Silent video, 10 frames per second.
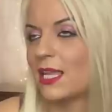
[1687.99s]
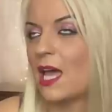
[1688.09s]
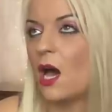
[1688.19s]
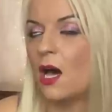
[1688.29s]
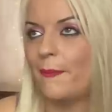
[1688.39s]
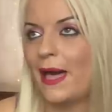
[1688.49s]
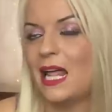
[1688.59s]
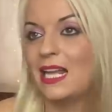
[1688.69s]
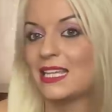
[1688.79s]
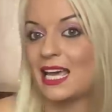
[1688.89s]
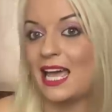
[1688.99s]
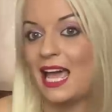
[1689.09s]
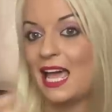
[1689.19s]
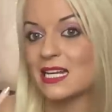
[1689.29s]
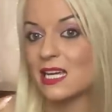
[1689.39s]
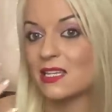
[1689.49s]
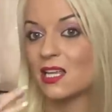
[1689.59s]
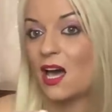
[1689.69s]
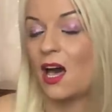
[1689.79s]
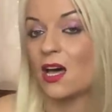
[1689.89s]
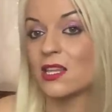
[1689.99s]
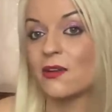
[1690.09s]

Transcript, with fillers: They are battling their head and their heart.